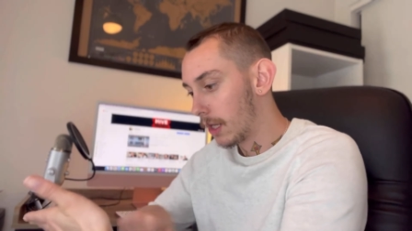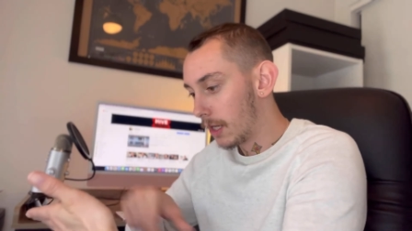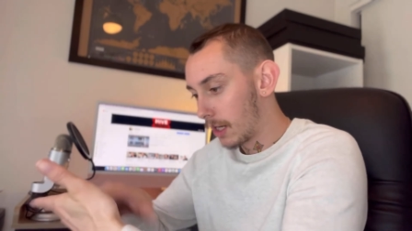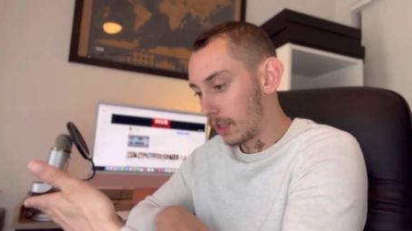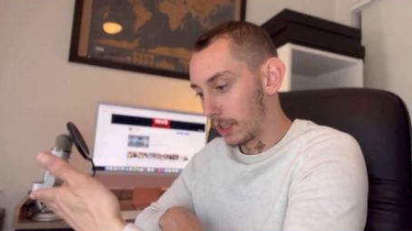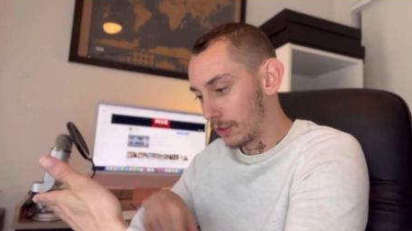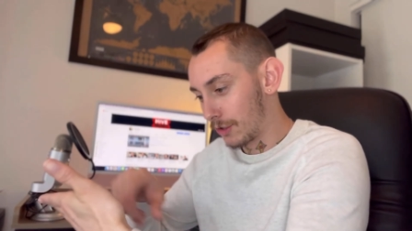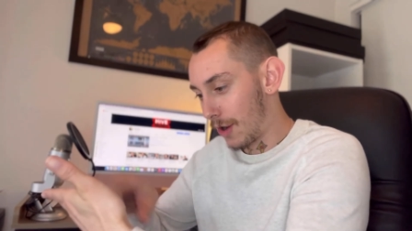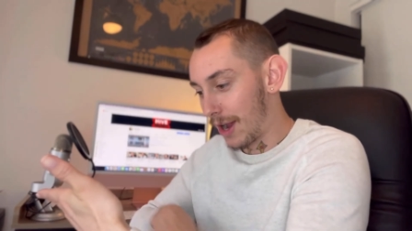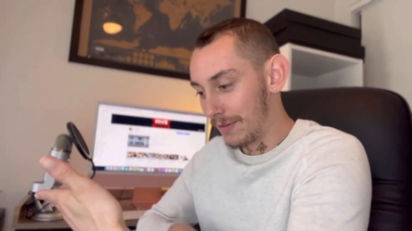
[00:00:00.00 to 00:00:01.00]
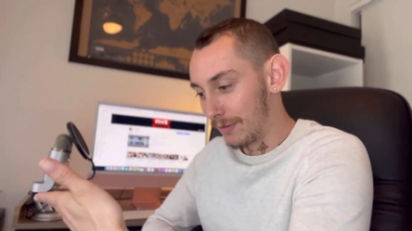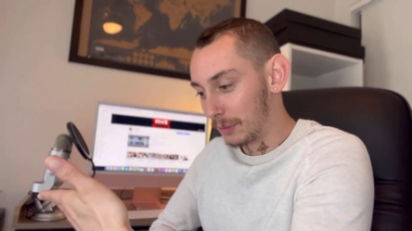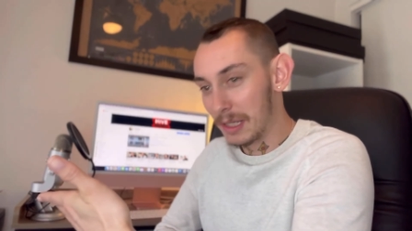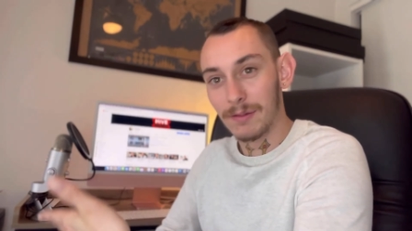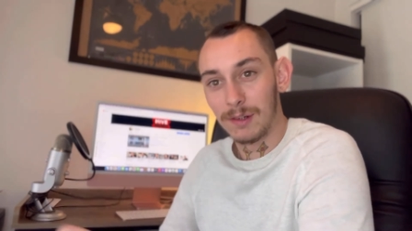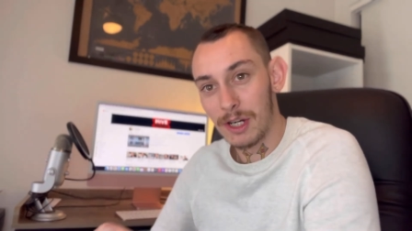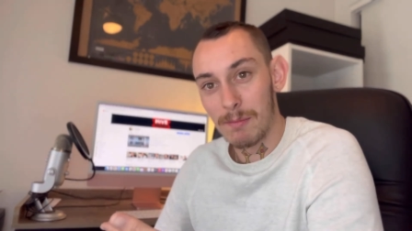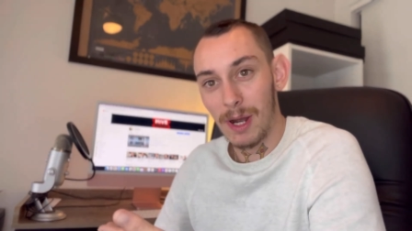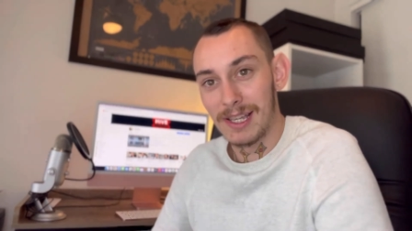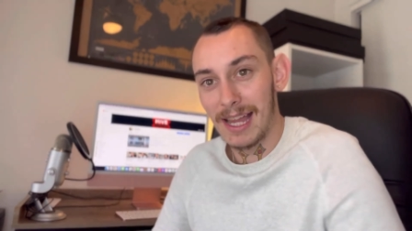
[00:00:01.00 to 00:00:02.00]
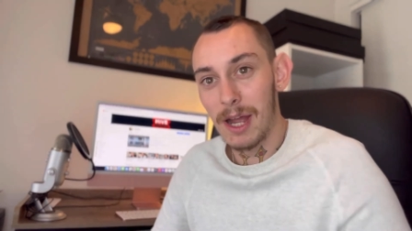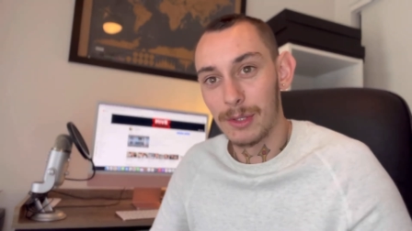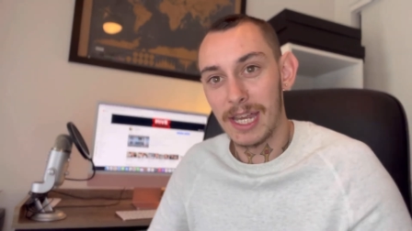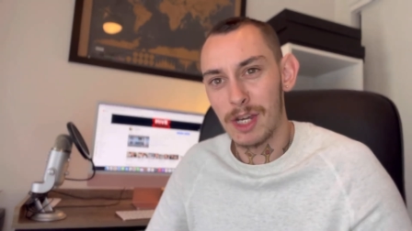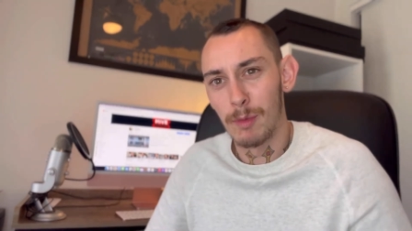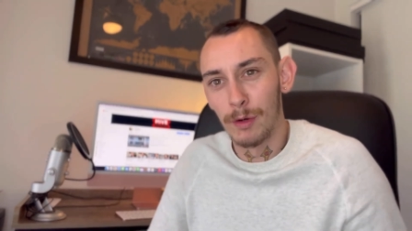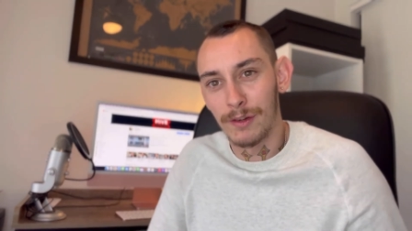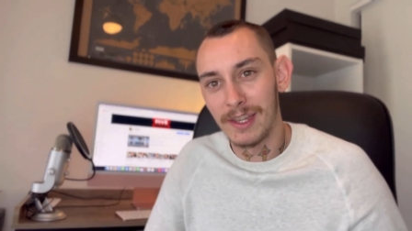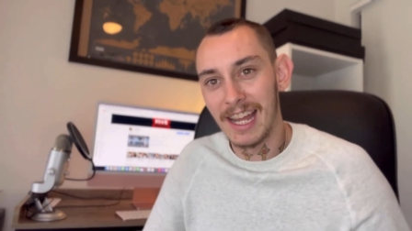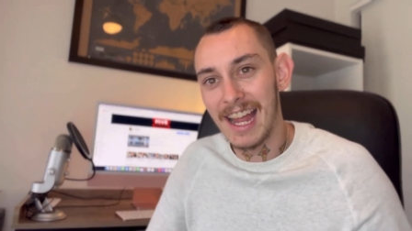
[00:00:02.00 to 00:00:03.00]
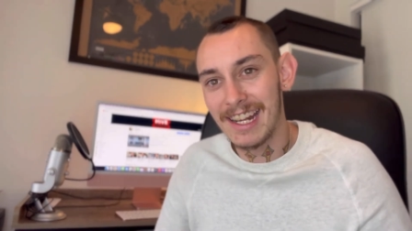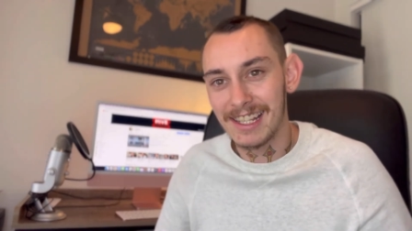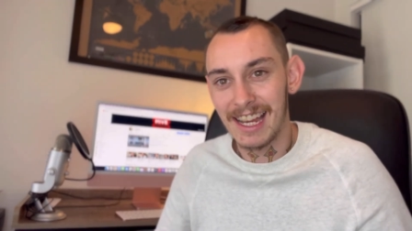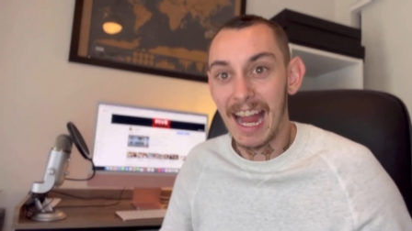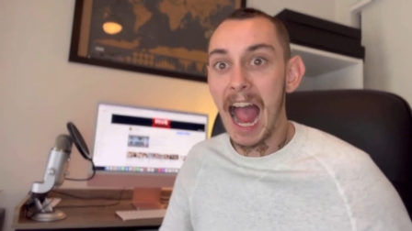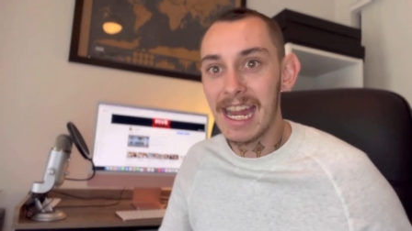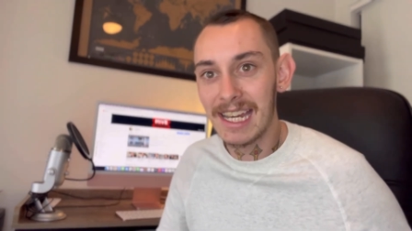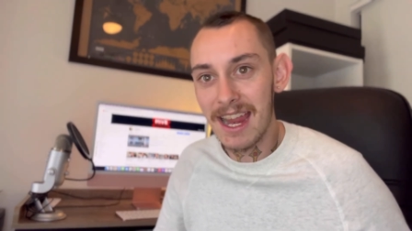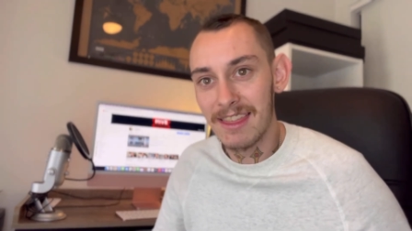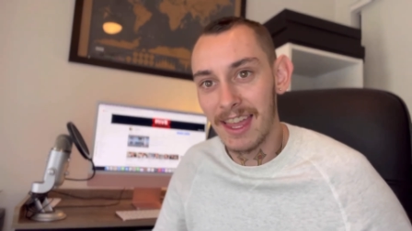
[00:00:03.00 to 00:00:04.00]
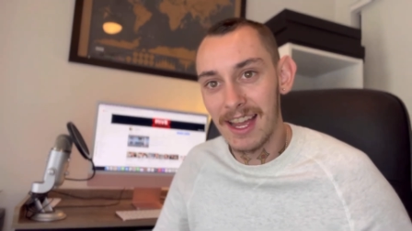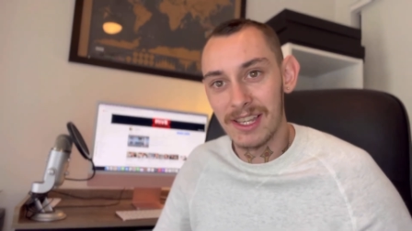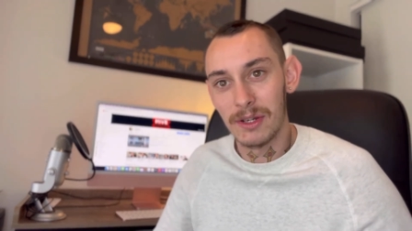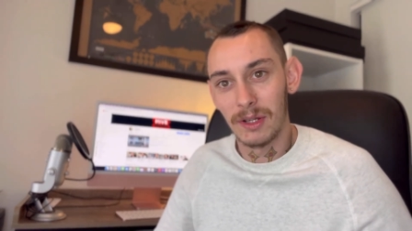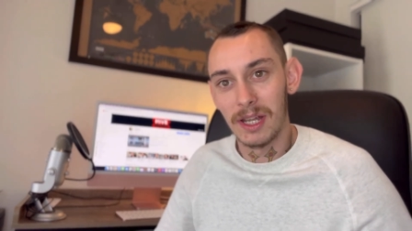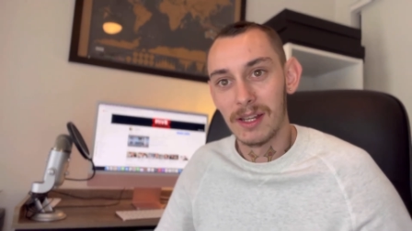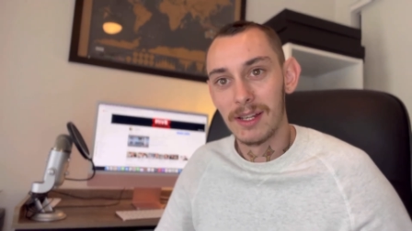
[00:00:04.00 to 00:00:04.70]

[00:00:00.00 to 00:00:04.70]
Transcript: And I'd refresh my sales dashboard for the day and it's like $18,000